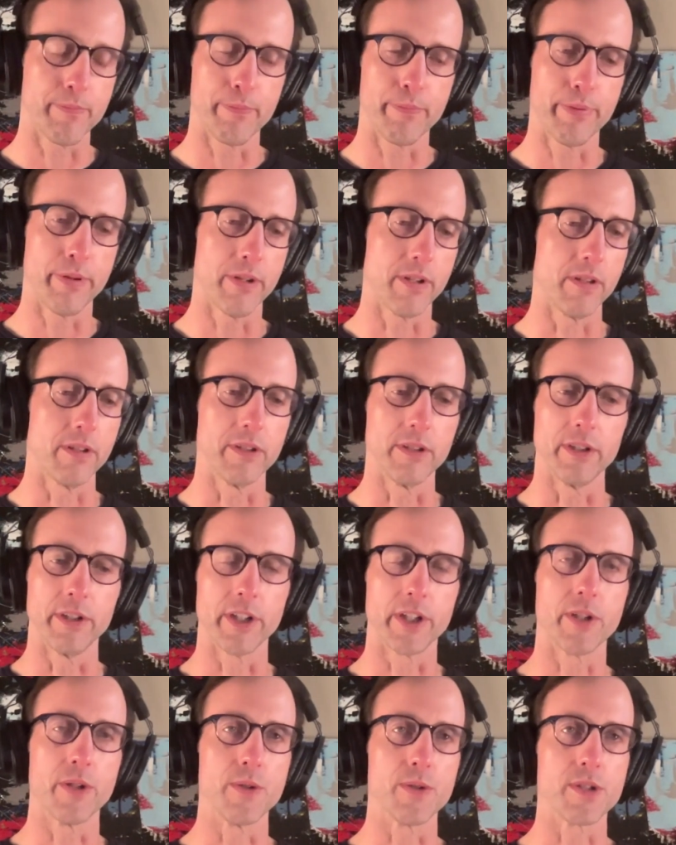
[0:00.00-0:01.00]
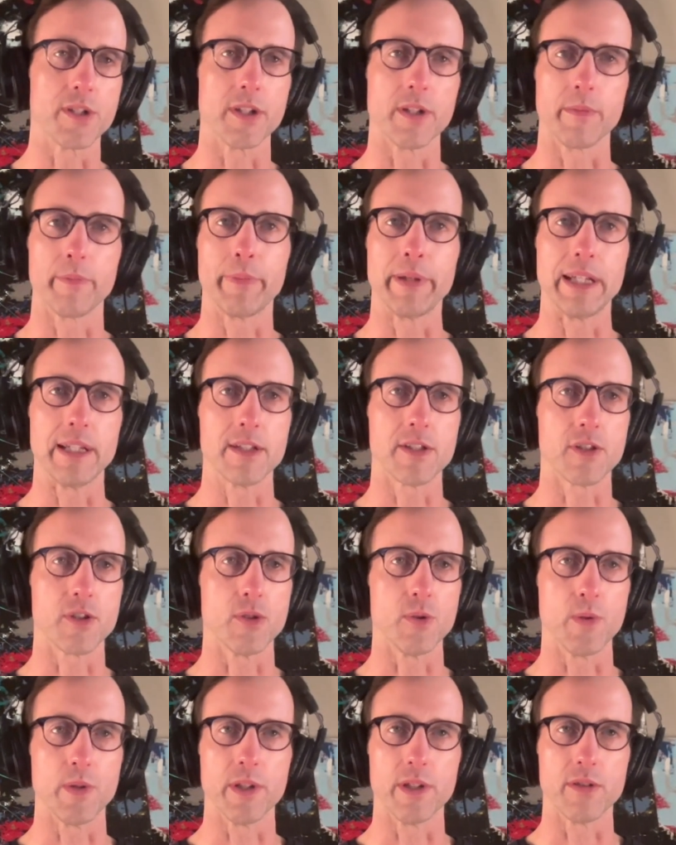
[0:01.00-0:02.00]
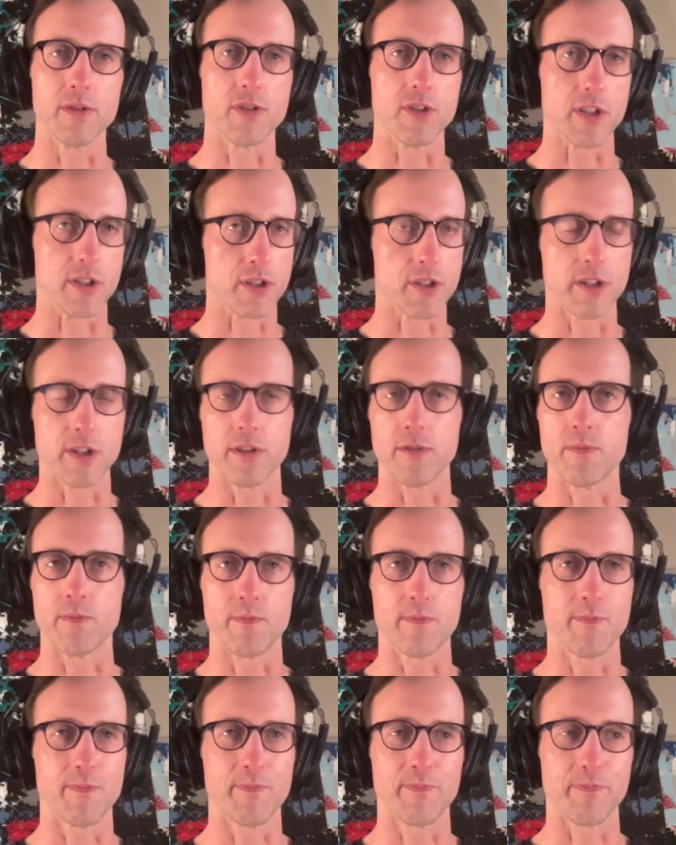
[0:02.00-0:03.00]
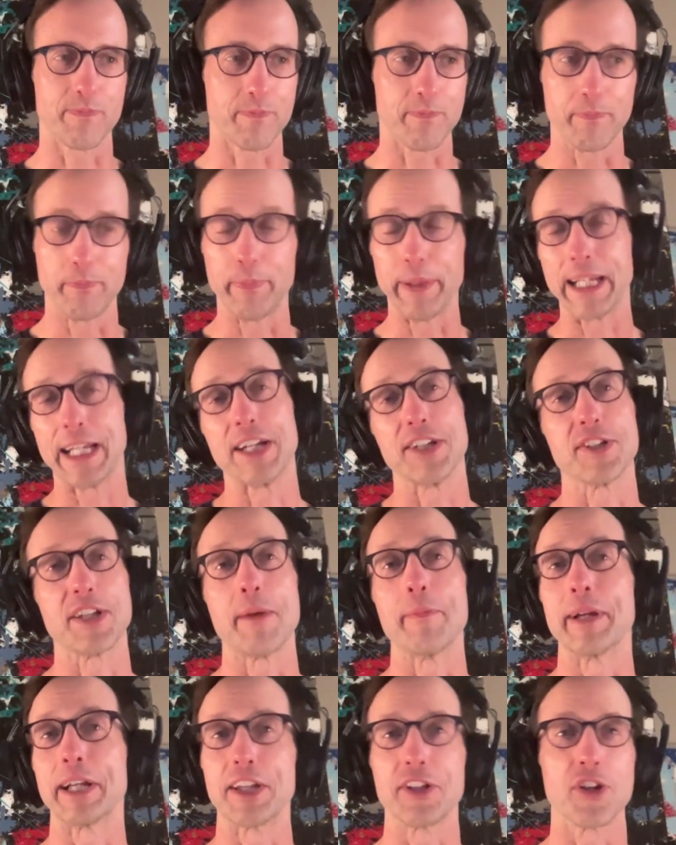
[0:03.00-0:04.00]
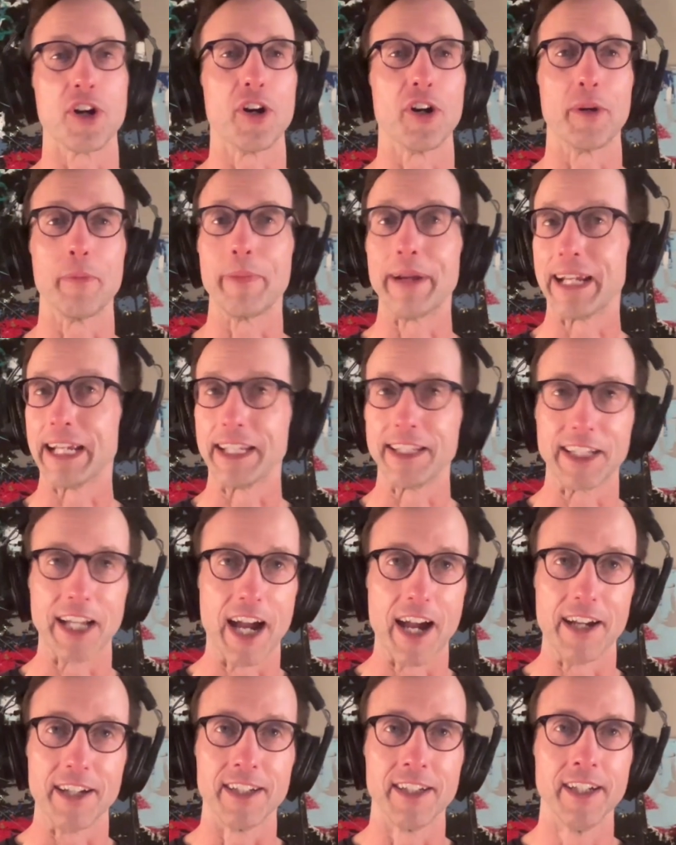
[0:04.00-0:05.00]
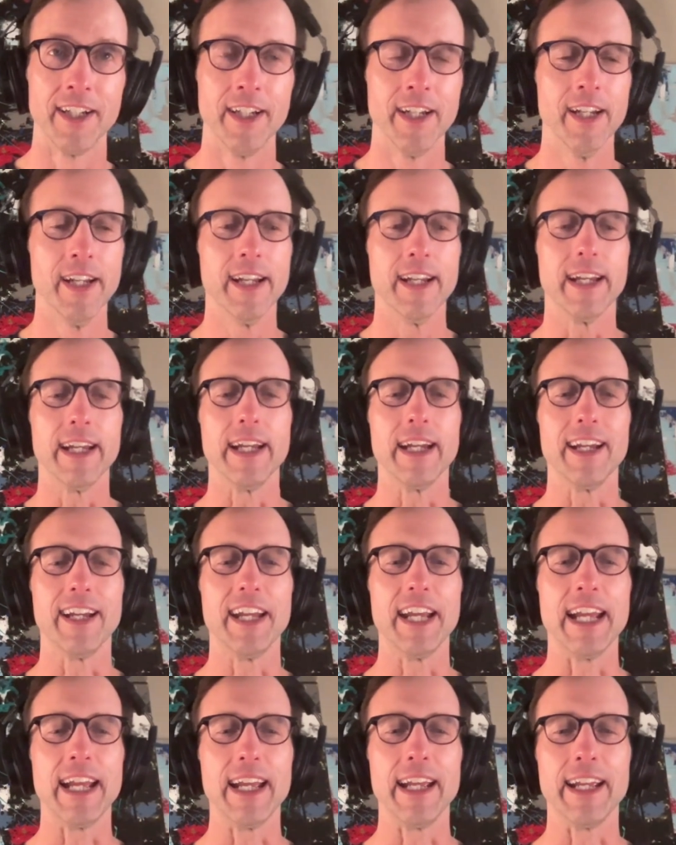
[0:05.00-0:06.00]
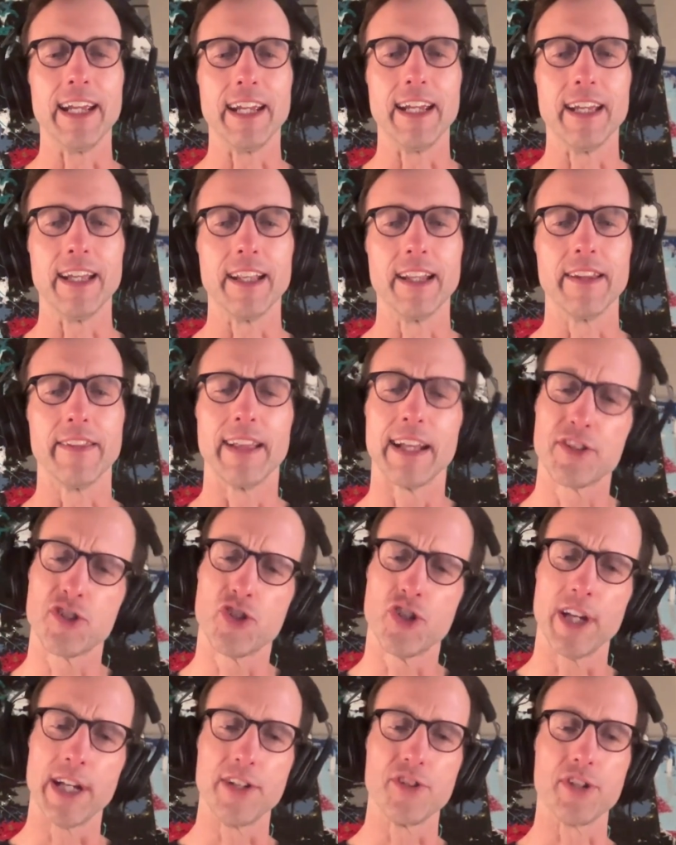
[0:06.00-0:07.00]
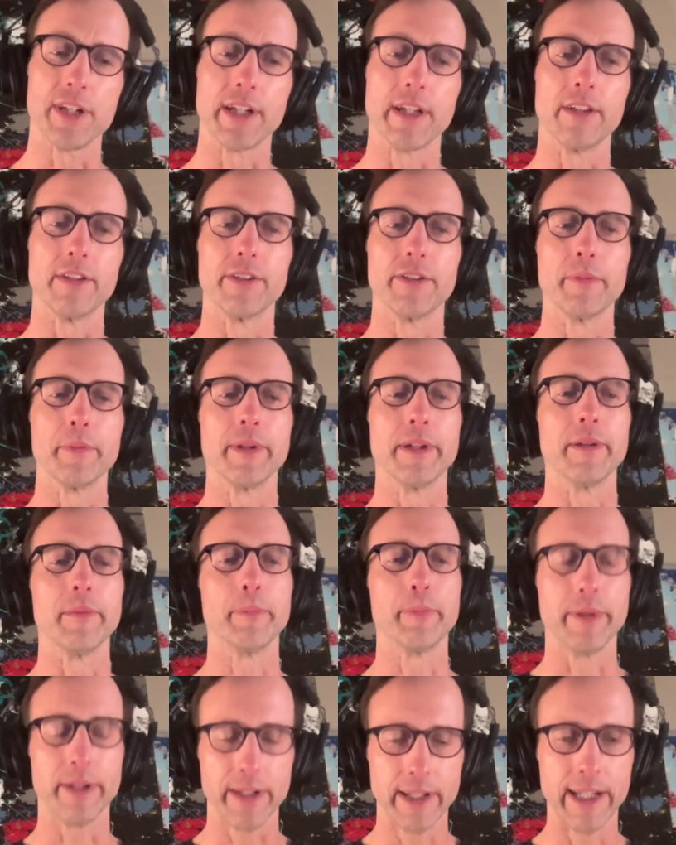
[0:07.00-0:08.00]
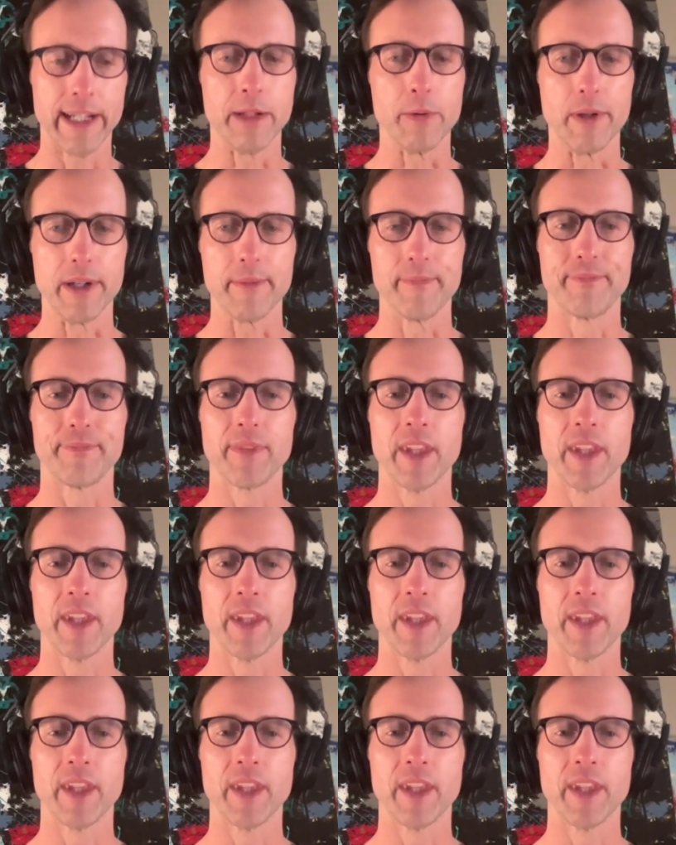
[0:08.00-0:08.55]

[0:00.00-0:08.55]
put a little acoustic piece to it just to because I'm a guitar band guy. Mm -hmm. And that's changing a little bit. But anyway,